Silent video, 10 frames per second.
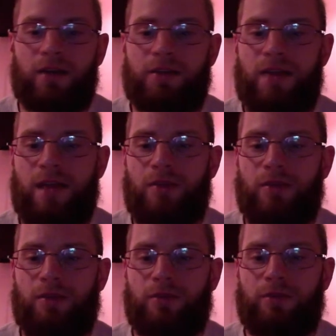
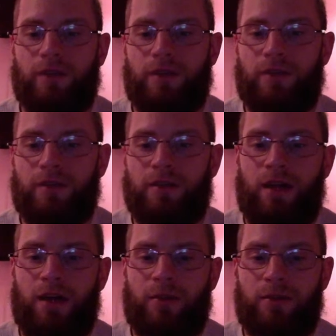takeoff of the
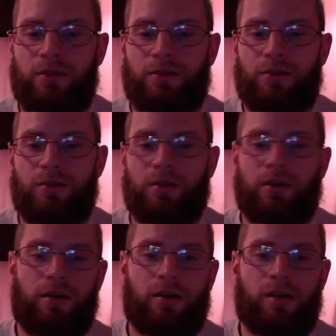anomalous coronary
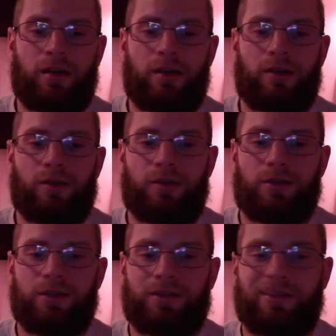artery with
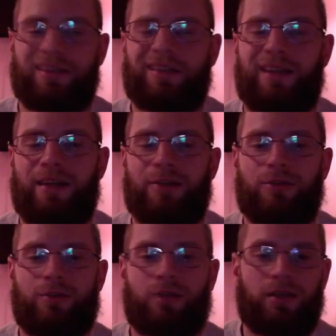a slit-like
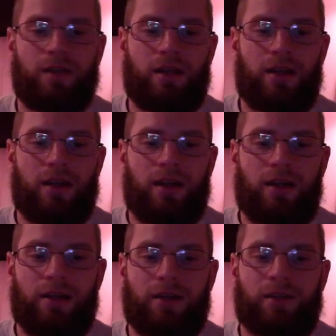lumen
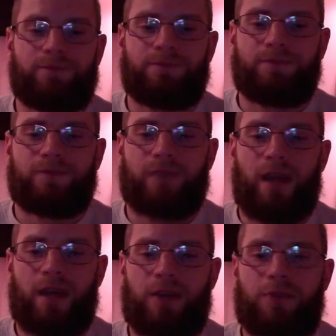
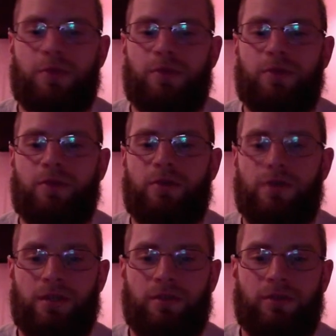at its point of
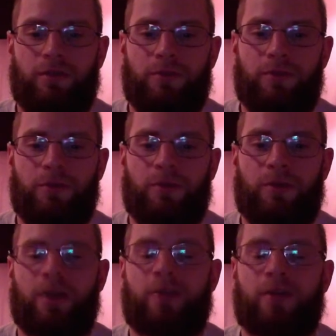origin from the
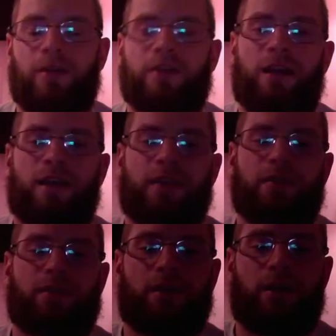wrong aortic
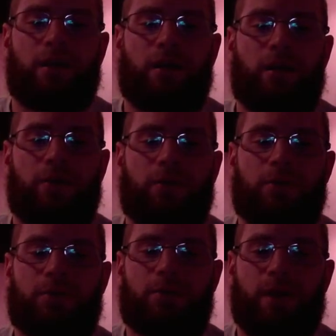sinus
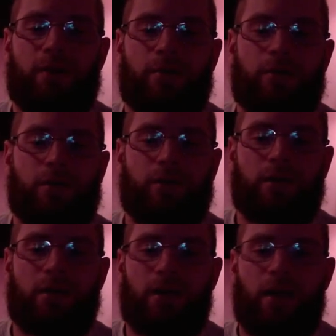between the aorta
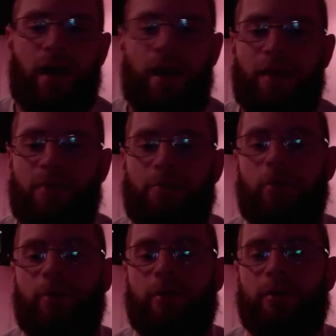and the
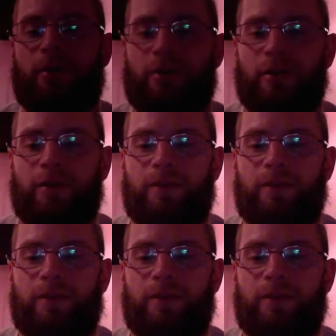pulmonary trunk.